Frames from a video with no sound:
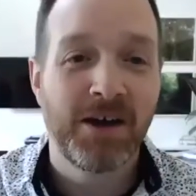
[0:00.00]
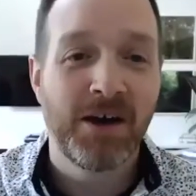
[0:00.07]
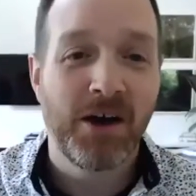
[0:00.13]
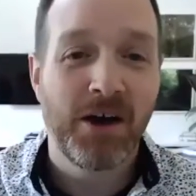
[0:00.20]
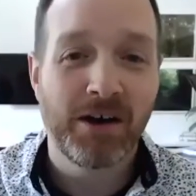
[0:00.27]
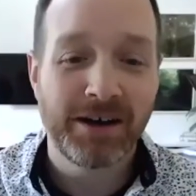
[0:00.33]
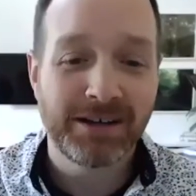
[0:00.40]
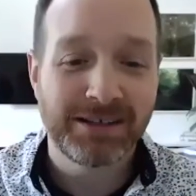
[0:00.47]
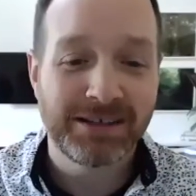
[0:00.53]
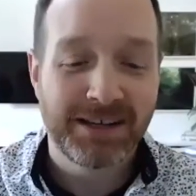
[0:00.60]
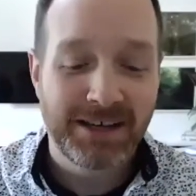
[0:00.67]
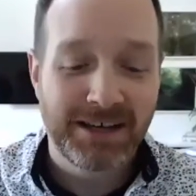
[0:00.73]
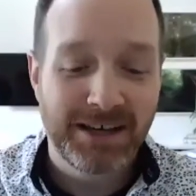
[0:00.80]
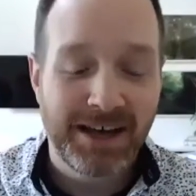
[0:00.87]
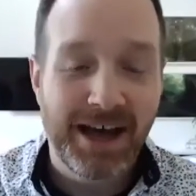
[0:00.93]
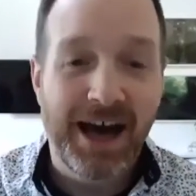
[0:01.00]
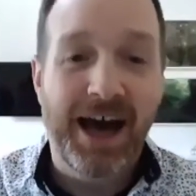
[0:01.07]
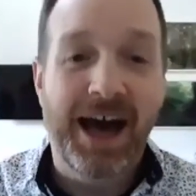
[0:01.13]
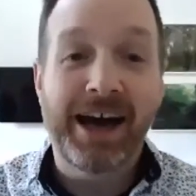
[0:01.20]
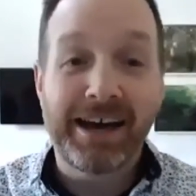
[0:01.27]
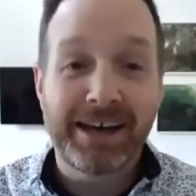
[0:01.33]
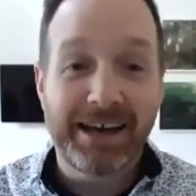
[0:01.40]
All right.
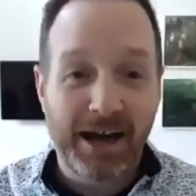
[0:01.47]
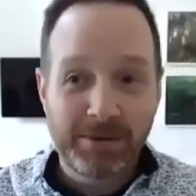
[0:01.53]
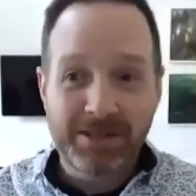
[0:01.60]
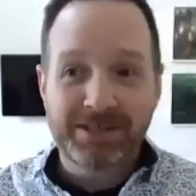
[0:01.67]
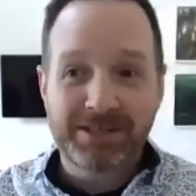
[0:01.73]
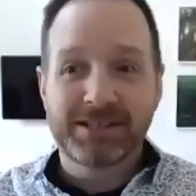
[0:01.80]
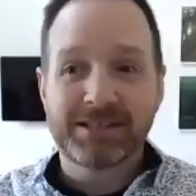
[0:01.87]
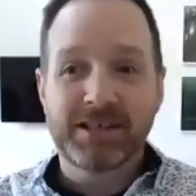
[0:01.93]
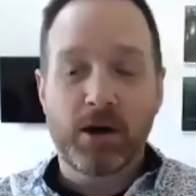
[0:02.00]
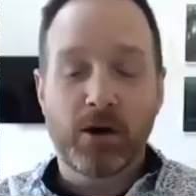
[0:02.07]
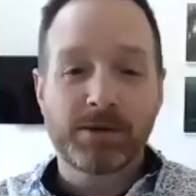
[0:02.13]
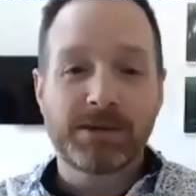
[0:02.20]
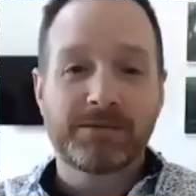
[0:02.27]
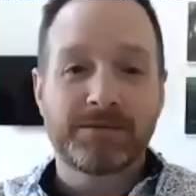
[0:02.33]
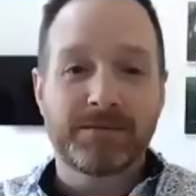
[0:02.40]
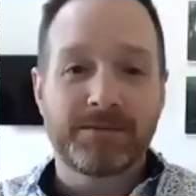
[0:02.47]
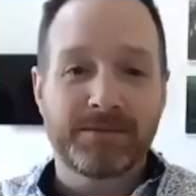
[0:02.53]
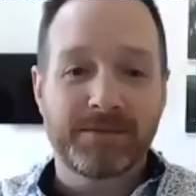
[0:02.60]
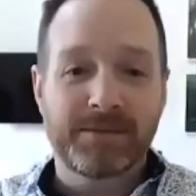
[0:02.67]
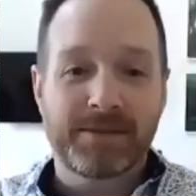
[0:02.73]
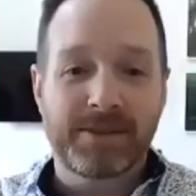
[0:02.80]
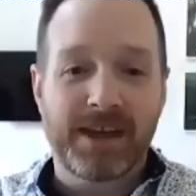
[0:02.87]
Hi, I'm Easton Selby.
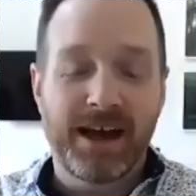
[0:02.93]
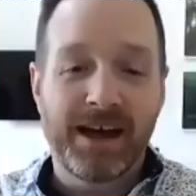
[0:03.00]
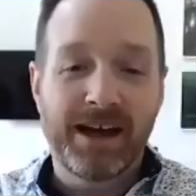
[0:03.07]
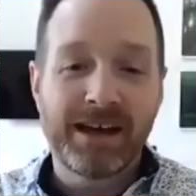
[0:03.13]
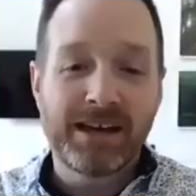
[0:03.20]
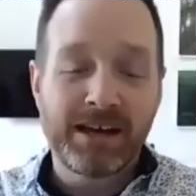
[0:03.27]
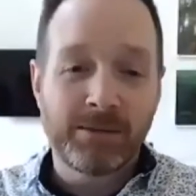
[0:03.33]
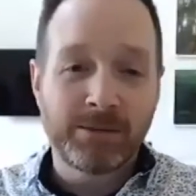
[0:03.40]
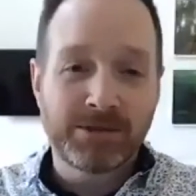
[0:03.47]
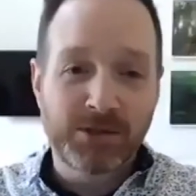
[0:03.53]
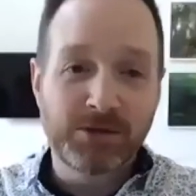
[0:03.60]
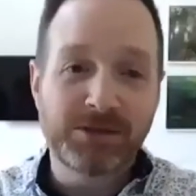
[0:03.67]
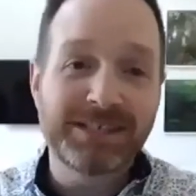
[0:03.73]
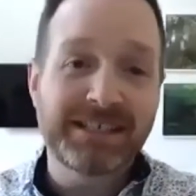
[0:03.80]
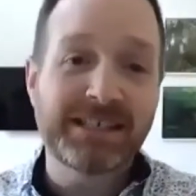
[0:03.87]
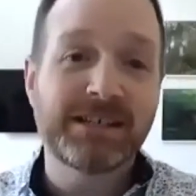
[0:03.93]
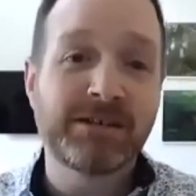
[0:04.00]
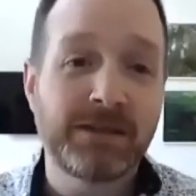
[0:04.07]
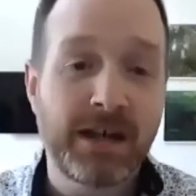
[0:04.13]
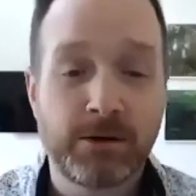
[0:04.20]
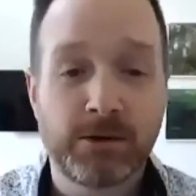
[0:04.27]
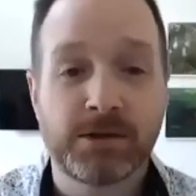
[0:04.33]
I am Associate Dean of
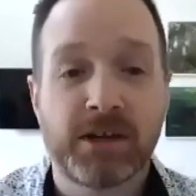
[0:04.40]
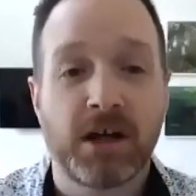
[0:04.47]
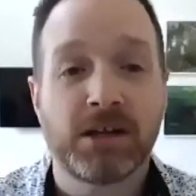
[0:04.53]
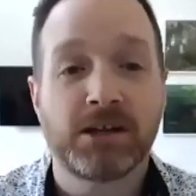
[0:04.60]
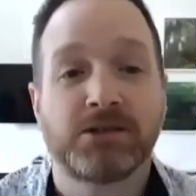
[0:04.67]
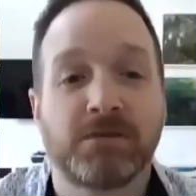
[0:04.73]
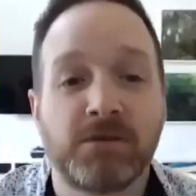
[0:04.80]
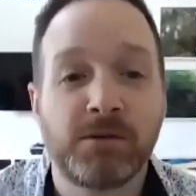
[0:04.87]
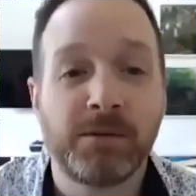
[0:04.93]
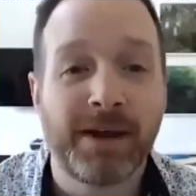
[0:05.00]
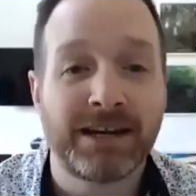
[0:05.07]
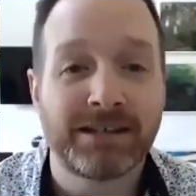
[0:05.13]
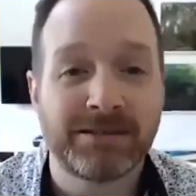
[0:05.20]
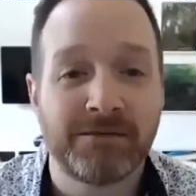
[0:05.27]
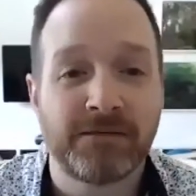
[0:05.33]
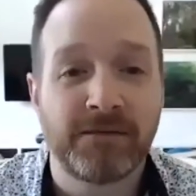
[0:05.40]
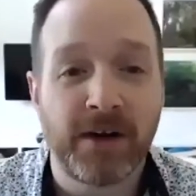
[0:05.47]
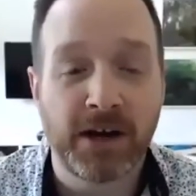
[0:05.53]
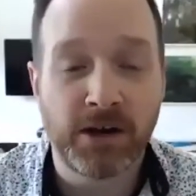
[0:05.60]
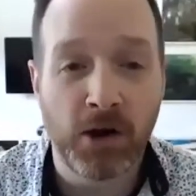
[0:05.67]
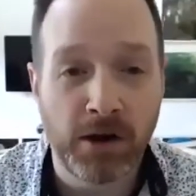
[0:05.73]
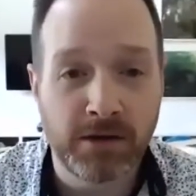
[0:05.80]
the Edwards College of Humanities and
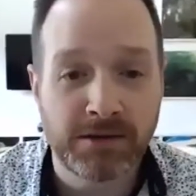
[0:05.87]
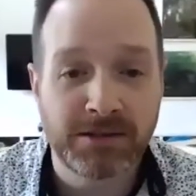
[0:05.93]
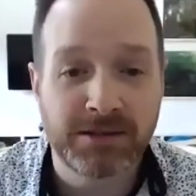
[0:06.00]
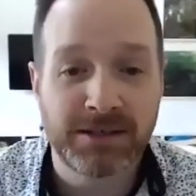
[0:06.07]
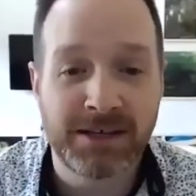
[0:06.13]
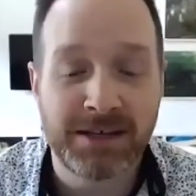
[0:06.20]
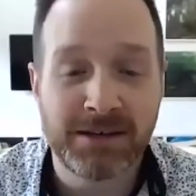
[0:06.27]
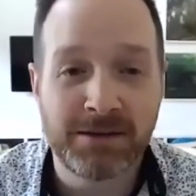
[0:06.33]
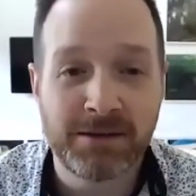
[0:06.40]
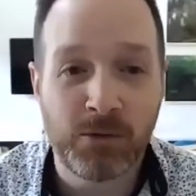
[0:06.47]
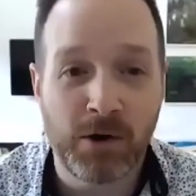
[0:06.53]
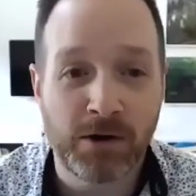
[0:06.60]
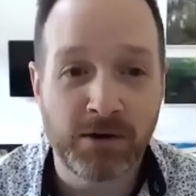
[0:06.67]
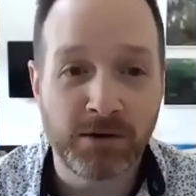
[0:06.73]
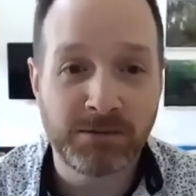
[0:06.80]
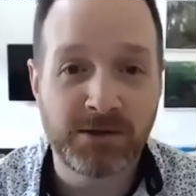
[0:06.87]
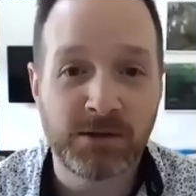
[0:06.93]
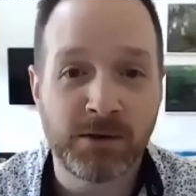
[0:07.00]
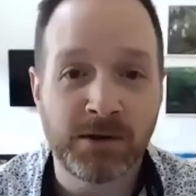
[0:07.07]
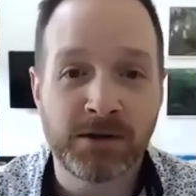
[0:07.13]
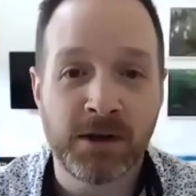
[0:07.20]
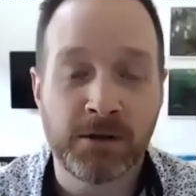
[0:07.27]
Fine Arts, and welcome
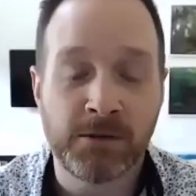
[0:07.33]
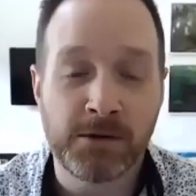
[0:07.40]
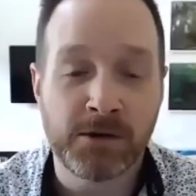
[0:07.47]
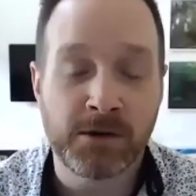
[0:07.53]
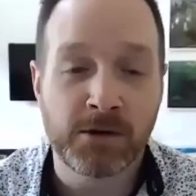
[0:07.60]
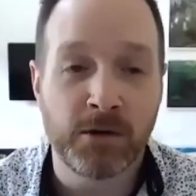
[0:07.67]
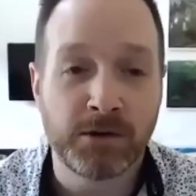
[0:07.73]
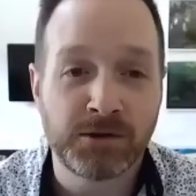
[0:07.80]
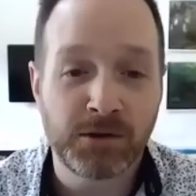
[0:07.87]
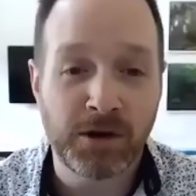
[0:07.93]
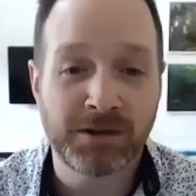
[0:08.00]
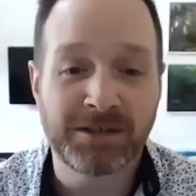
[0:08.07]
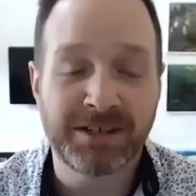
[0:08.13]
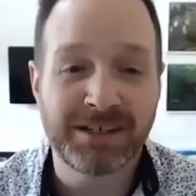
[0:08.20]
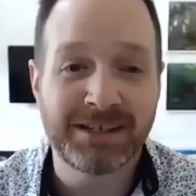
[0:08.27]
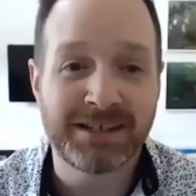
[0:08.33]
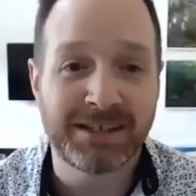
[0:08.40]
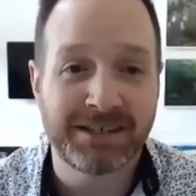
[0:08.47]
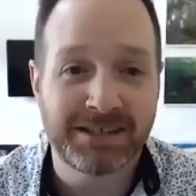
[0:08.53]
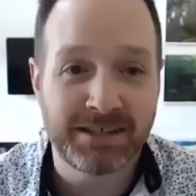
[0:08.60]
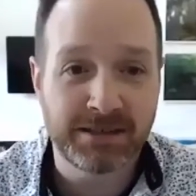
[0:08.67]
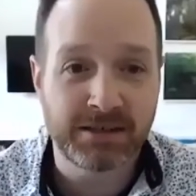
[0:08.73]
to another Cultural Arts at a
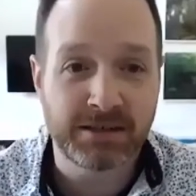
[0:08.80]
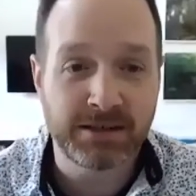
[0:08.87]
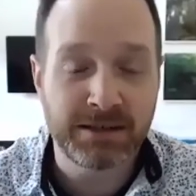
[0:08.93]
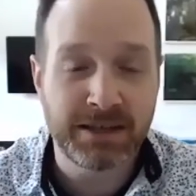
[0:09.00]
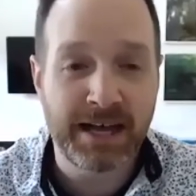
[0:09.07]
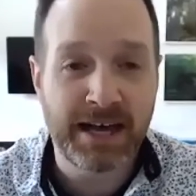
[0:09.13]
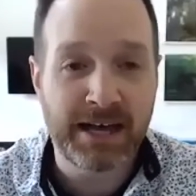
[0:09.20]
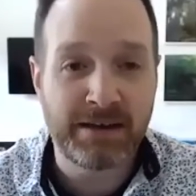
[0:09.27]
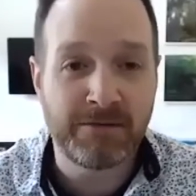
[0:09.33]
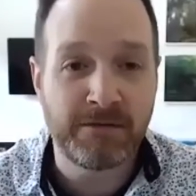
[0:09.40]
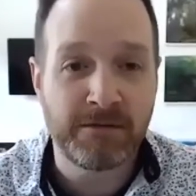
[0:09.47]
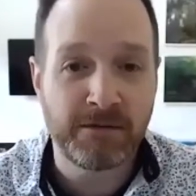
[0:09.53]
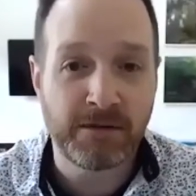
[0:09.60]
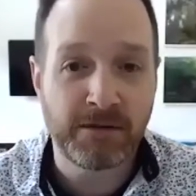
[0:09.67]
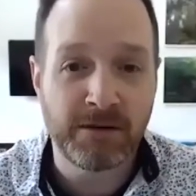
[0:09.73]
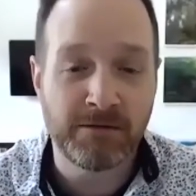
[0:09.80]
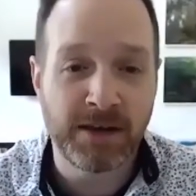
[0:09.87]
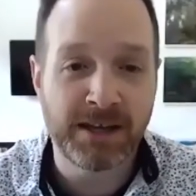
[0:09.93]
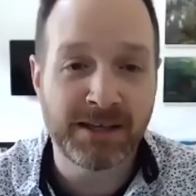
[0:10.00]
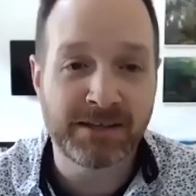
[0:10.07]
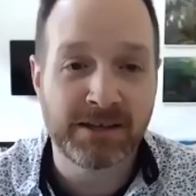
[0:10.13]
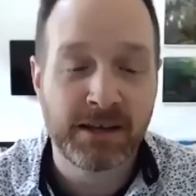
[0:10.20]
Distance live
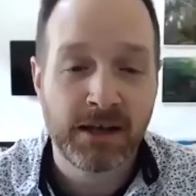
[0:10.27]
event.